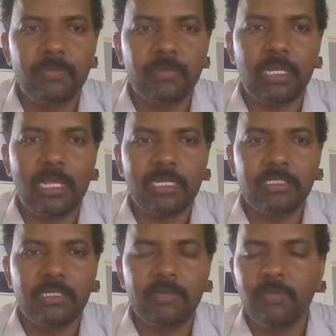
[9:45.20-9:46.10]
for
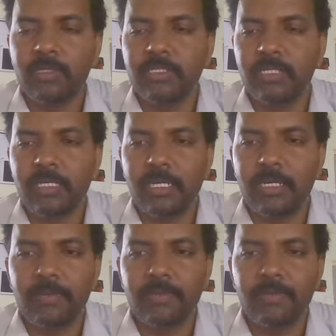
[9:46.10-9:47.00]
calculation of voltage and
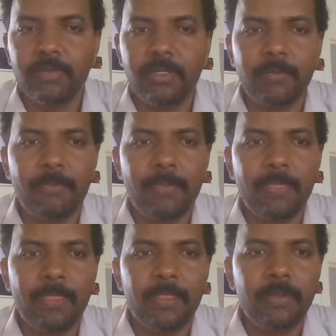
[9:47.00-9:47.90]
current. Okay.
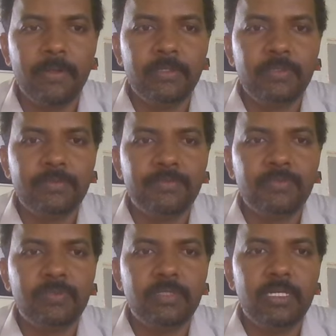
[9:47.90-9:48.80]

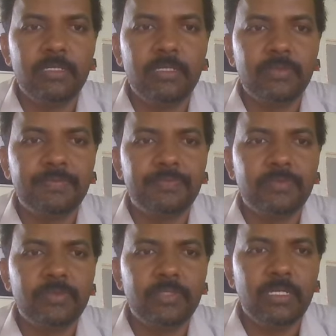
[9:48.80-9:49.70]
Then
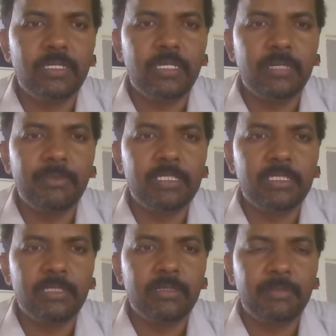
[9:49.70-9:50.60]
the
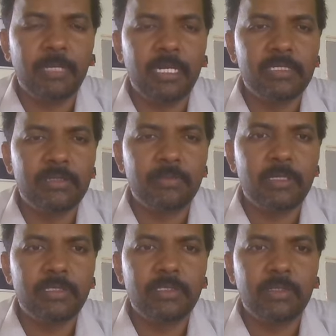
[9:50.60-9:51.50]
remains points.
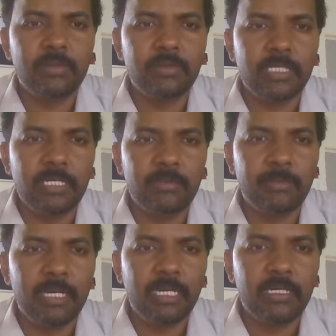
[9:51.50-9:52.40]
Positive side of
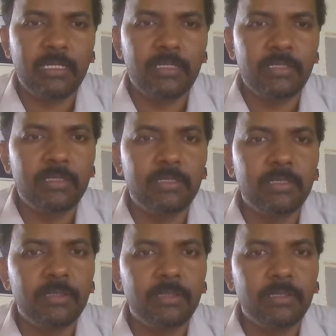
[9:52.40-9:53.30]
the battery
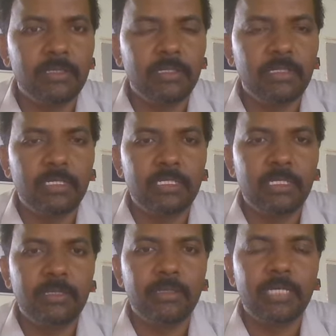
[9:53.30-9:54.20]
That is
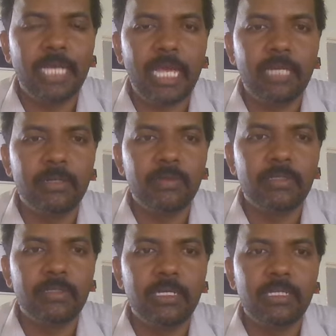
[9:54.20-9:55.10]
the
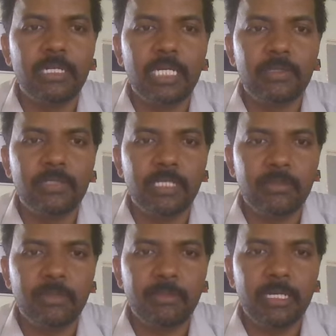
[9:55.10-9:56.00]
anode, and the negative
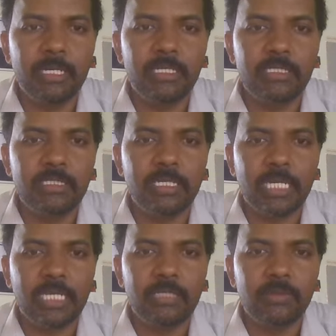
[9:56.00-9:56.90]
side of the battery is
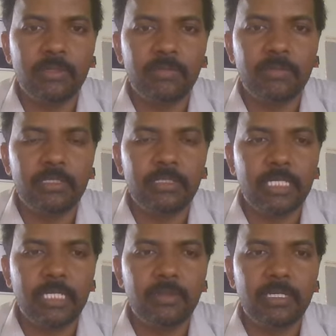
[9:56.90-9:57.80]
the cathode of the
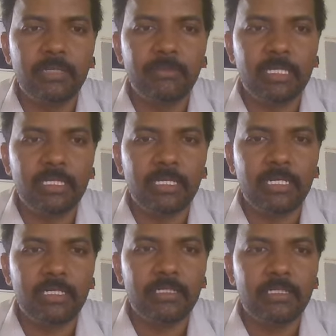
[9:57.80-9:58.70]
diode. We can make the
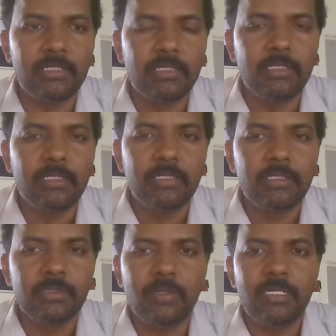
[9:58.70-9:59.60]
current.
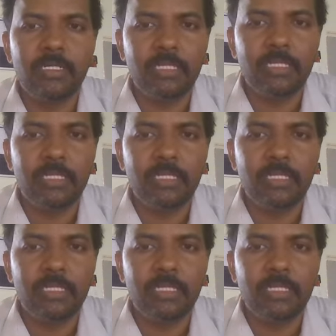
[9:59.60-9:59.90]
So already